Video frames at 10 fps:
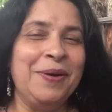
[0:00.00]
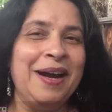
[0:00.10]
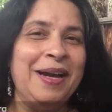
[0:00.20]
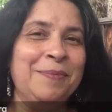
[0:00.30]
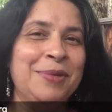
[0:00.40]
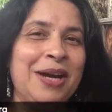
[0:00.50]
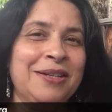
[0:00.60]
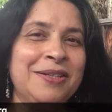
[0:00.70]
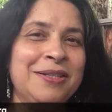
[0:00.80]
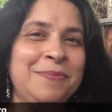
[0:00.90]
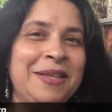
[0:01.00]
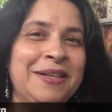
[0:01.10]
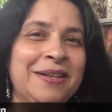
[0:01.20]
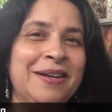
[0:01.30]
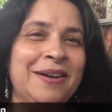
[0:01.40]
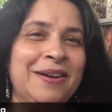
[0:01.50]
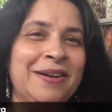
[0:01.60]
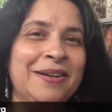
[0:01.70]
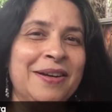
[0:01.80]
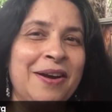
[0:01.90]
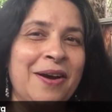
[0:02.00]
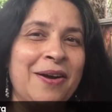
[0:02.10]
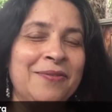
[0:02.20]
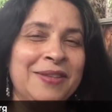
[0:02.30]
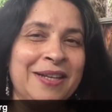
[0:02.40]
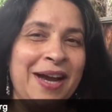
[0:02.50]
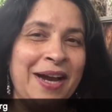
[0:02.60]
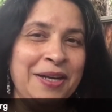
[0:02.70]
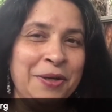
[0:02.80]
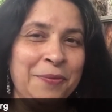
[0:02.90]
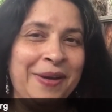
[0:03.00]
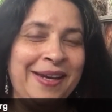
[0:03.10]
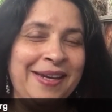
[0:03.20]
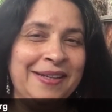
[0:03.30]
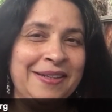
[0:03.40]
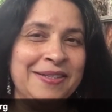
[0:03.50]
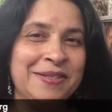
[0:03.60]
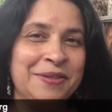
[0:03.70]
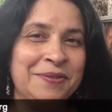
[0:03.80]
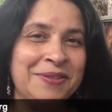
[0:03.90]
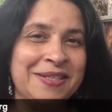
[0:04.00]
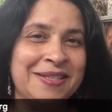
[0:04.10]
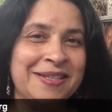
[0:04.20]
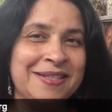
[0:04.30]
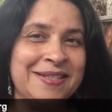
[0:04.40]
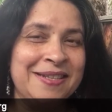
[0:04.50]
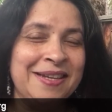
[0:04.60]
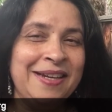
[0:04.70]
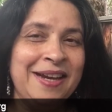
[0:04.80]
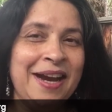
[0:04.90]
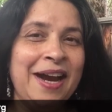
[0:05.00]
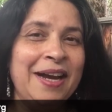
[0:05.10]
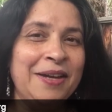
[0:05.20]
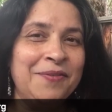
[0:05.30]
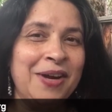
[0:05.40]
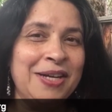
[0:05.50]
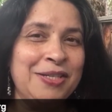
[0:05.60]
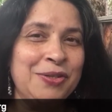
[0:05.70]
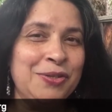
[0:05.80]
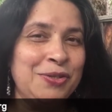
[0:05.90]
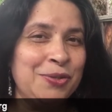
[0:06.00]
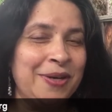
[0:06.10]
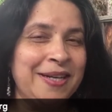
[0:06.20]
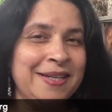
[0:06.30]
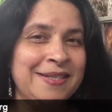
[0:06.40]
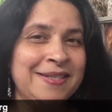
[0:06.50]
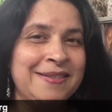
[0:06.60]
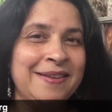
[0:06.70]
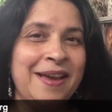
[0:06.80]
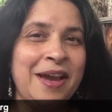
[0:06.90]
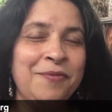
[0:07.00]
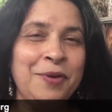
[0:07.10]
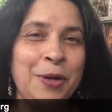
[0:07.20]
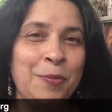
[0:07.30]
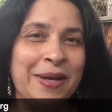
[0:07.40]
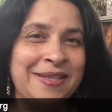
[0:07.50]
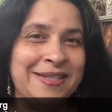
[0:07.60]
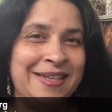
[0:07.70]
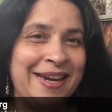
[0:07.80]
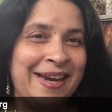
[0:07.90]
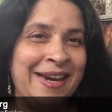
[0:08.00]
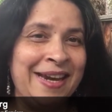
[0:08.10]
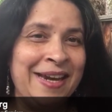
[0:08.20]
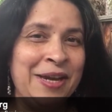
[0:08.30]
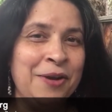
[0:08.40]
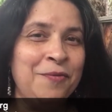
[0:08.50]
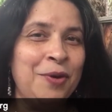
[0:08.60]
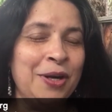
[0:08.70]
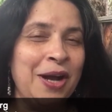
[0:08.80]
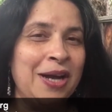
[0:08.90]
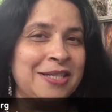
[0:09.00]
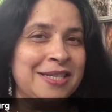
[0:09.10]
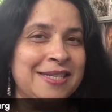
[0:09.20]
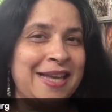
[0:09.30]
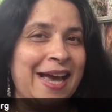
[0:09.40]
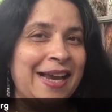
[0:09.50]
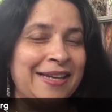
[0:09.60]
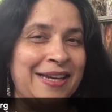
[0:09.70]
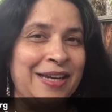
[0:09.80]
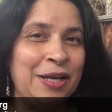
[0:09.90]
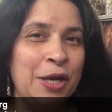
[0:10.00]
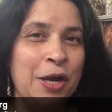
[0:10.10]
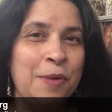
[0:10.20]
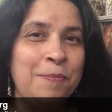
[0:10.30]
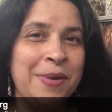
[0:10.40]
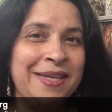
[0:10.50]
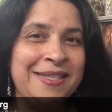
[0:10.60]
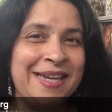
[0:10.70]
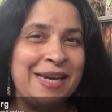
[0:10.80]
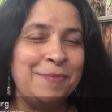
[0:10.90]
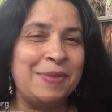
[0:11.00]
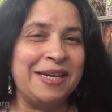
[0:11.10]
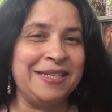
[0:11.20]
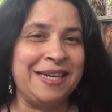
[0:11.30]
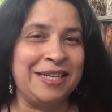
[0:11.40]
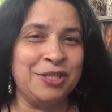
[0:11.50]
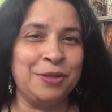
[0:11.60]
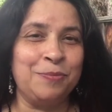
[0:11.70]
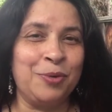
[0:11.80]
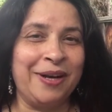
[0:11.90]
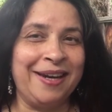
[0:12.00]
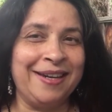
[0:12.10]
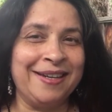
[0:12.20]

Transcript: I am Dr. Smita Garg of the Kinder Way Healing Services. I invite you to join us every Wednesday for Conscious Alley, a midday meditation break.